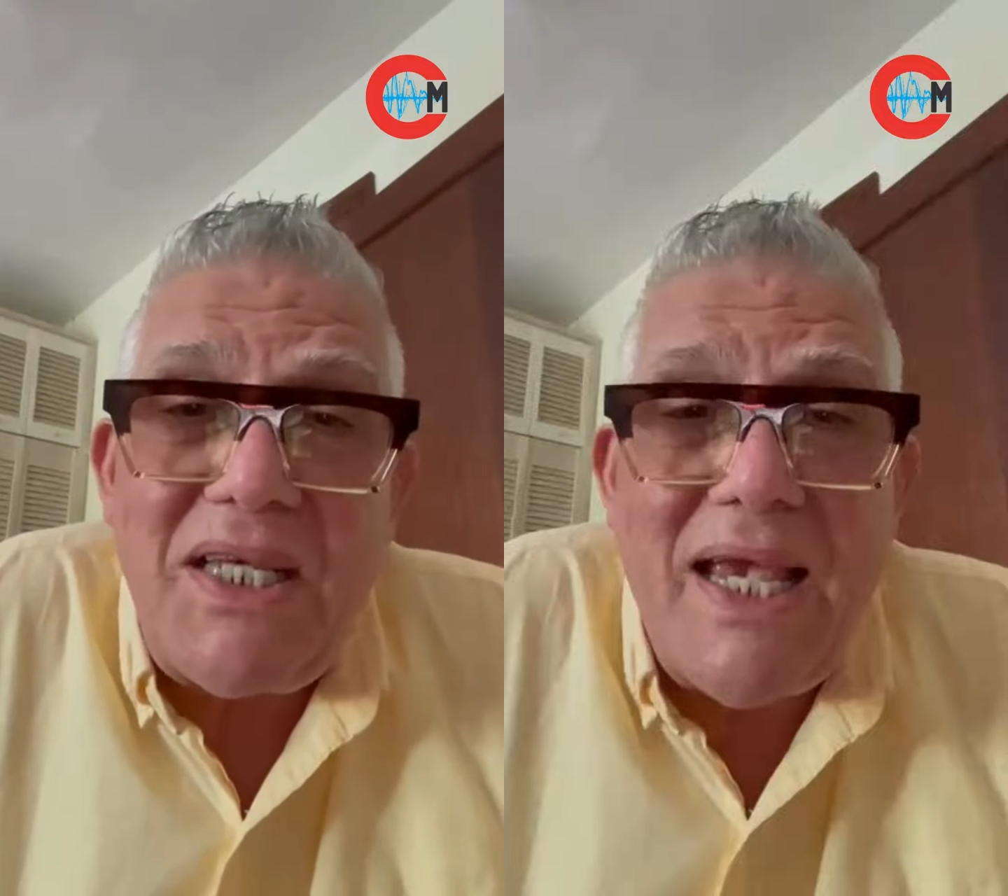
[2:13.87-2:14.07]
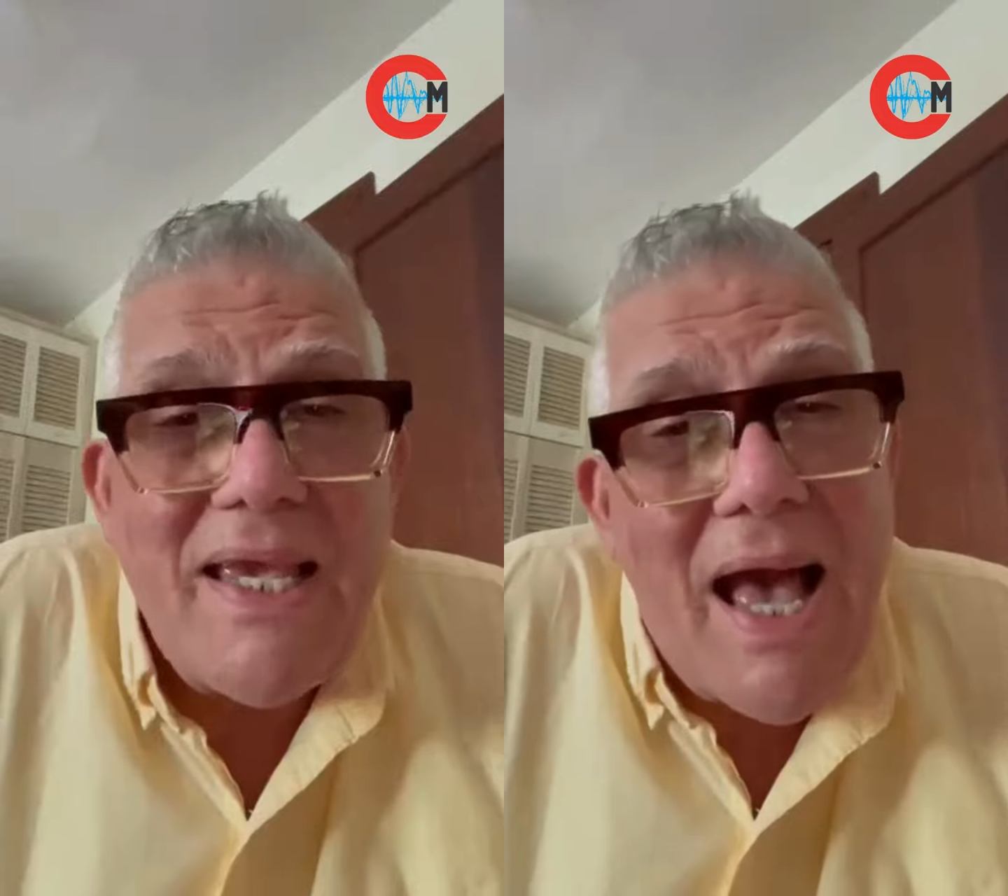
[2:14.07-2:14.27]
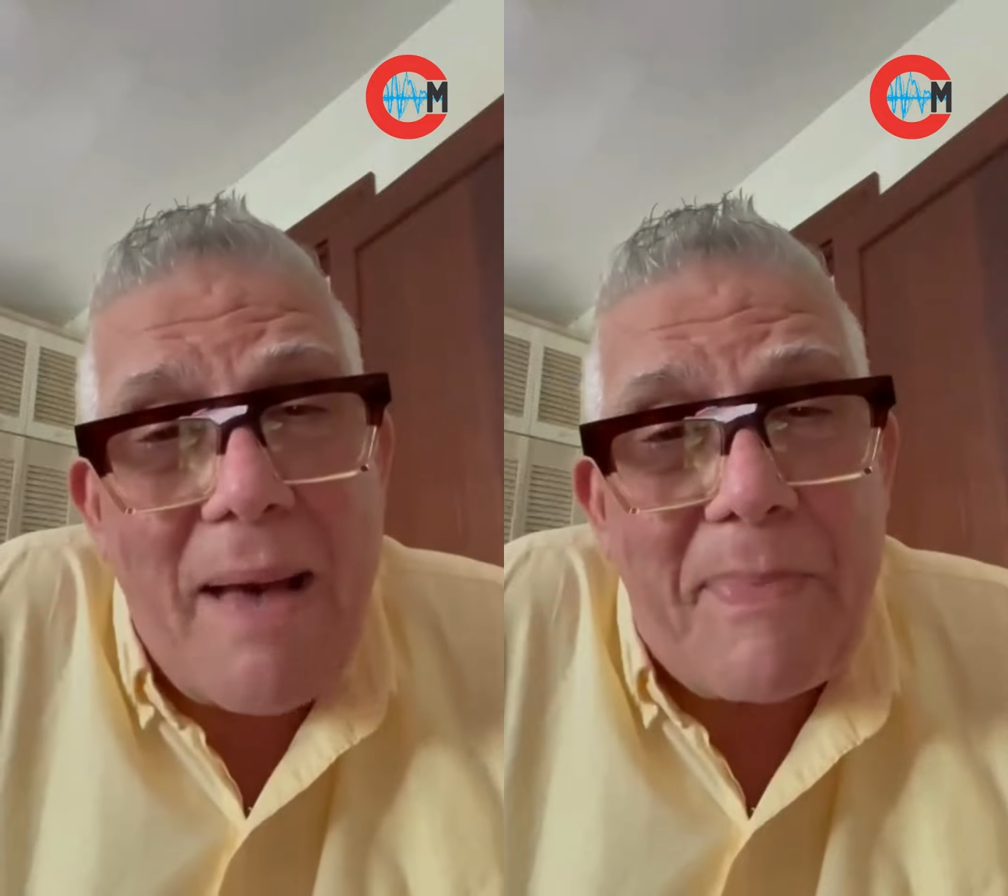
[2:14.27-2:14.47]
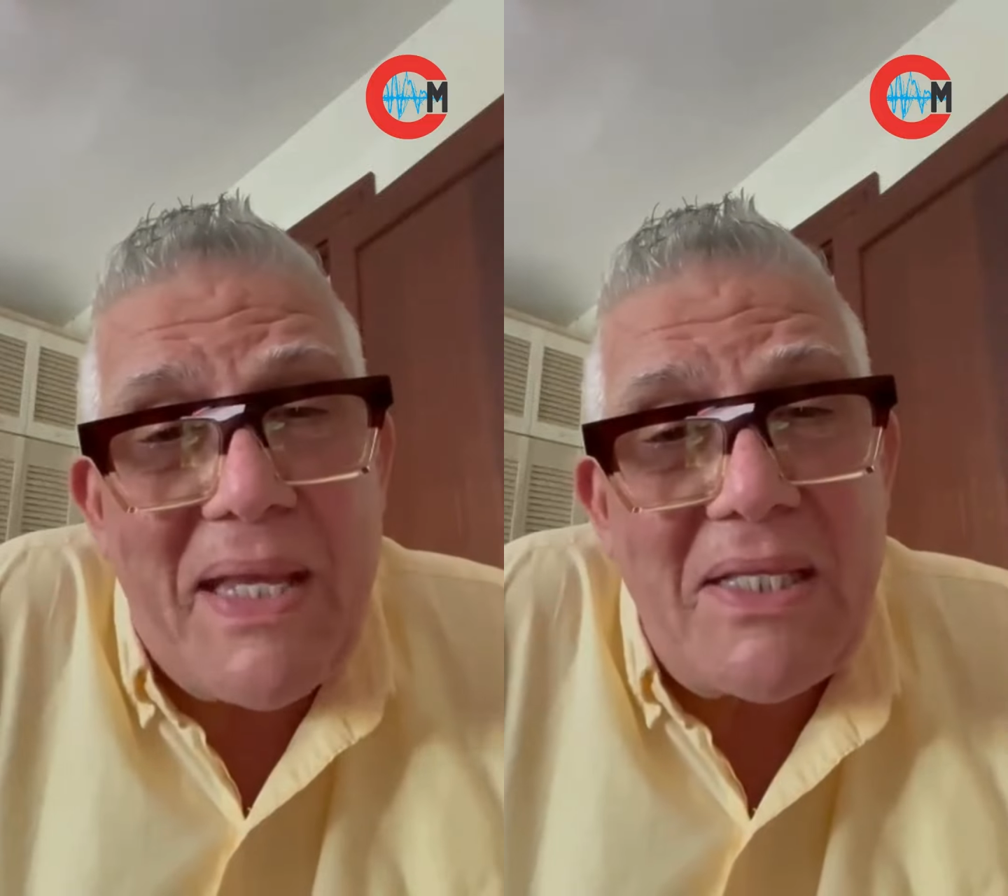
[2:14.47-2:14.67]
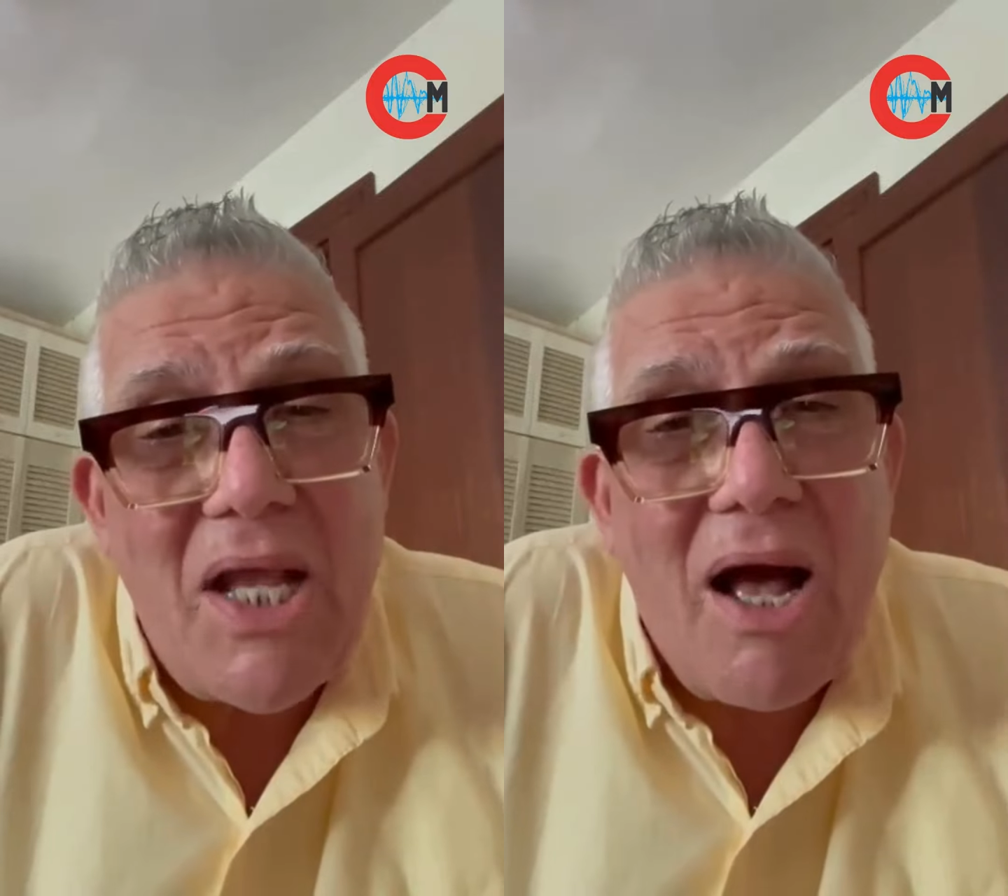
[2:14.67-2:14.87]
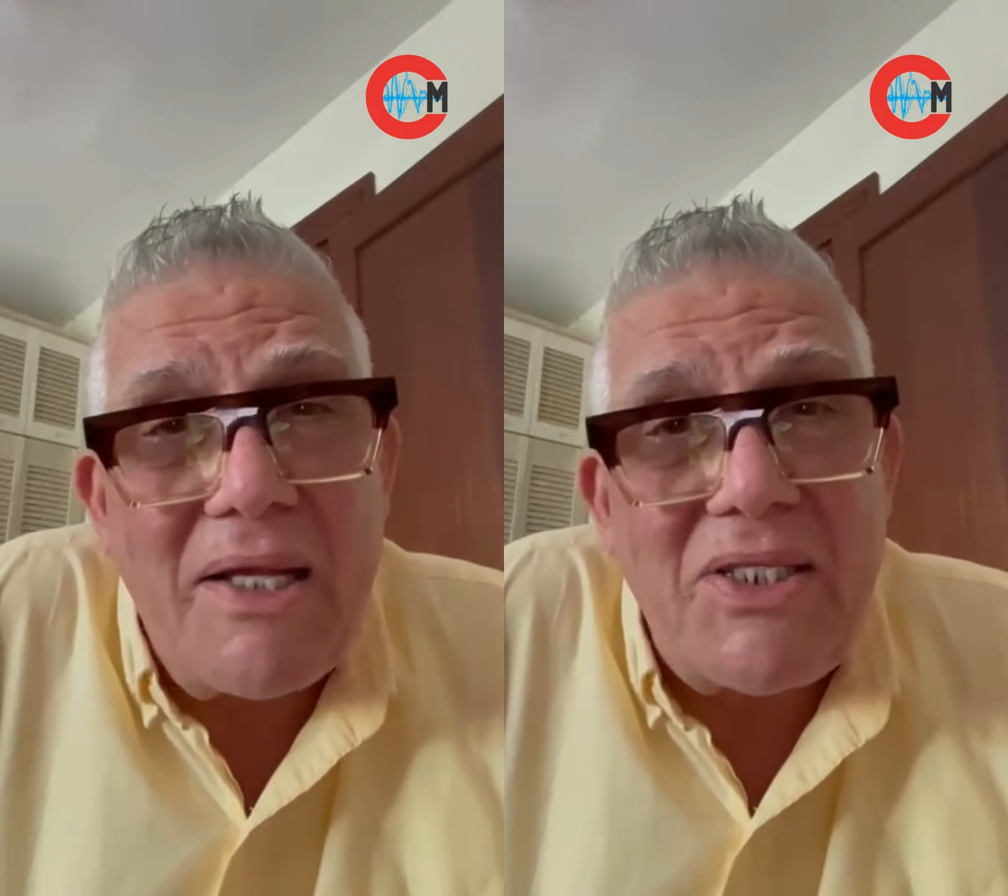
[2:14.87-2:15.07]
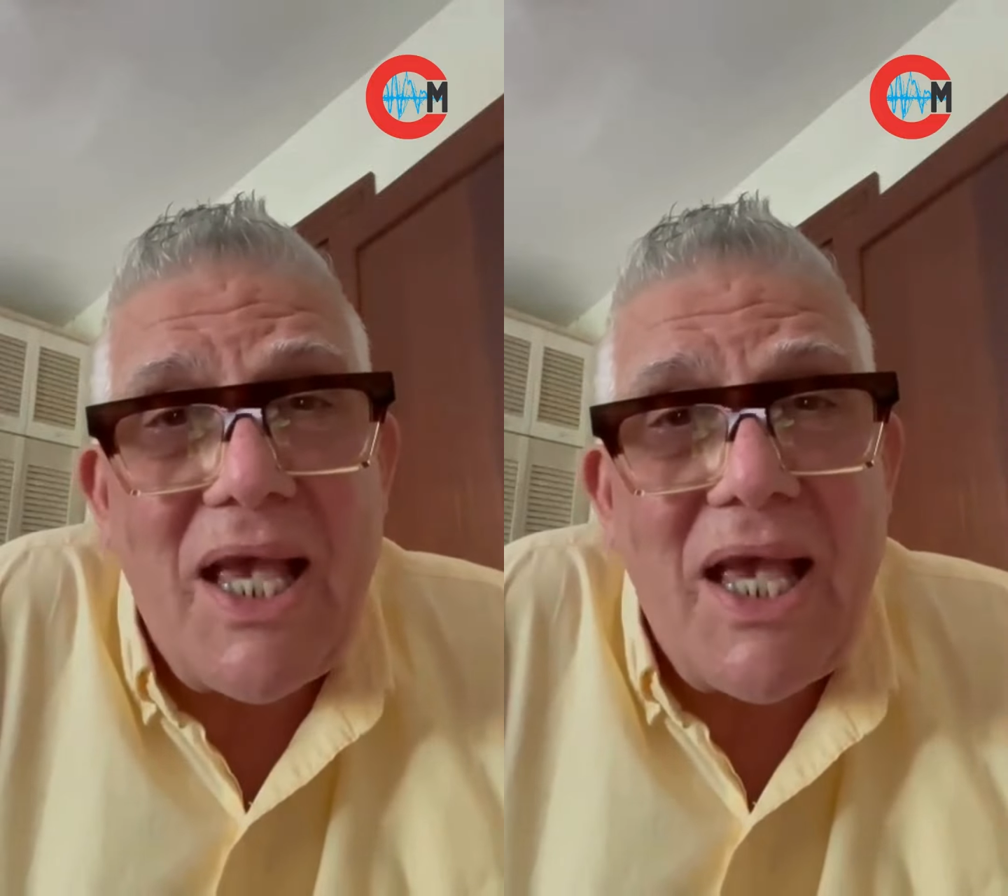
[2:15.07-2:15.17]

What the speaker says: send you up in dods.